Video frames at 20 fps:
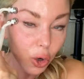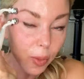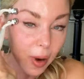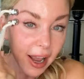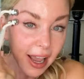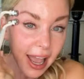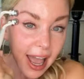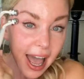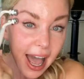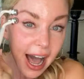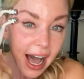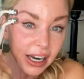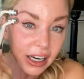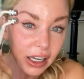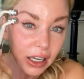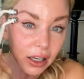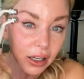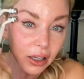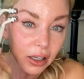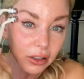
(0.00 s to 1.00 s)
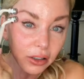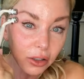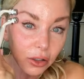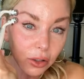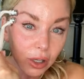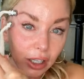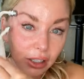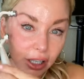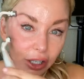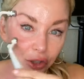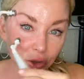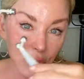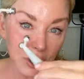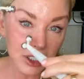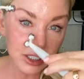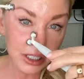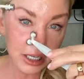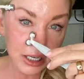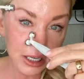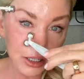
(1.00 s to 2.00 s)
So by adding a little
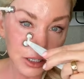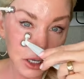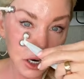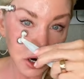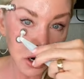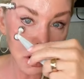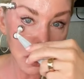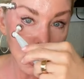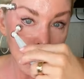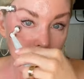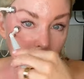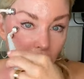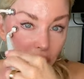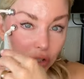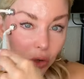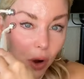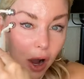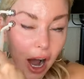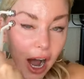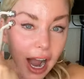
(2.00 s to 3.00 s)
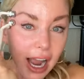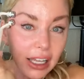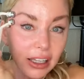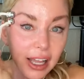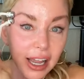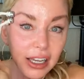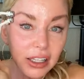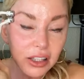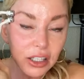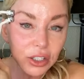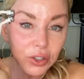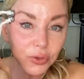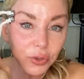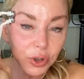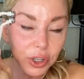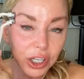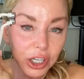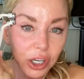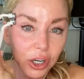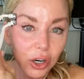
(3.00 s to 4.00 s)
electricity in there, so I like this
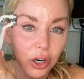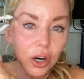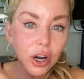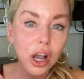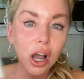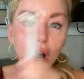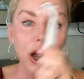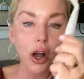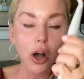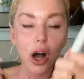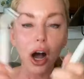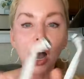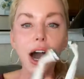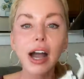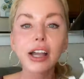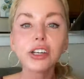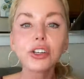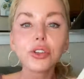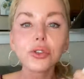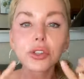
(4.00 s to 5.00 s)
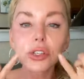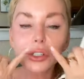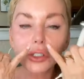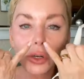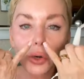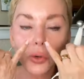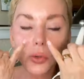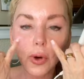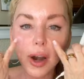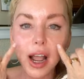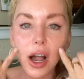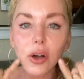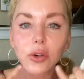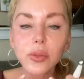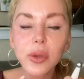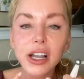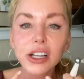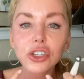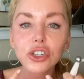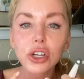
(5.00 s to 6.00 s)
for here. I do this
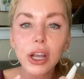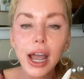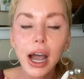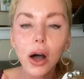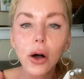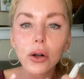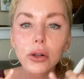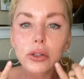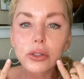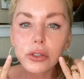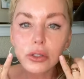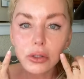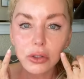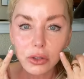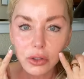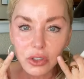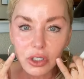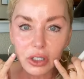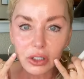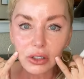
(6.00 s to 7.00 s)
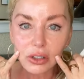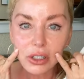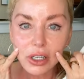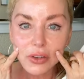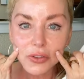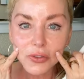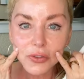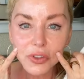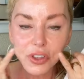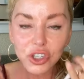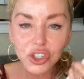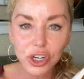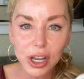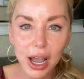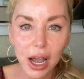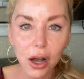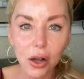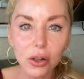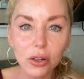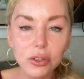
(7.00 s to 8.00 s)
around my jowls to lift the
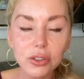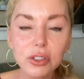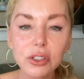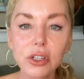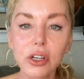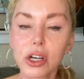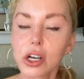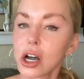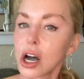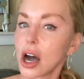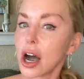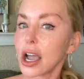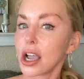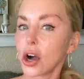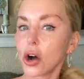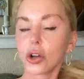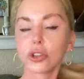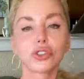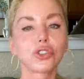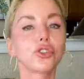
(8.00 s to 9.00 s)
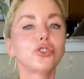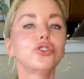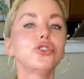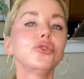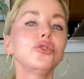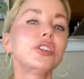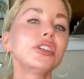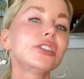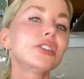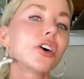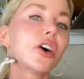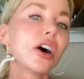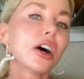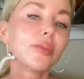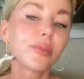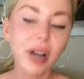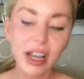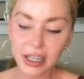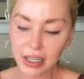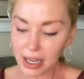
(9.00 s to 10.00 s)
jowls. I also do this
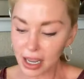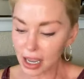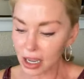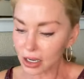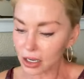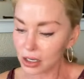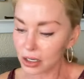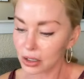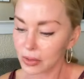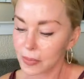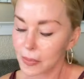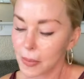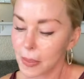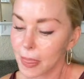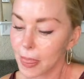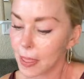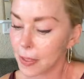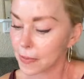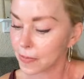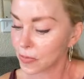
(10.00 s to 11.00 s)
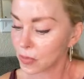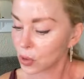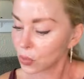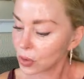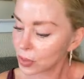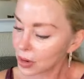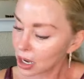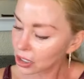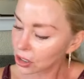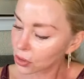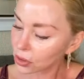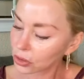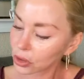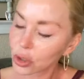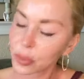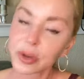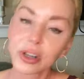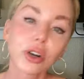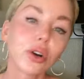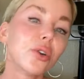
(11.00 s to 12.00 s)
on my neck. We might go a
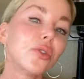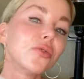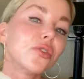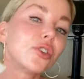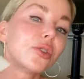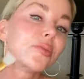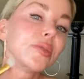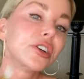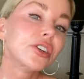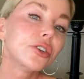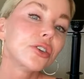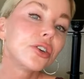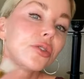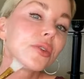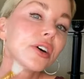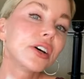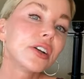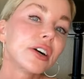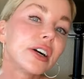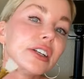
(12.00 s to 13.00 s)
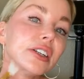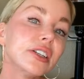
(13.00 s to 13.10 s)
little bit over, but you know what?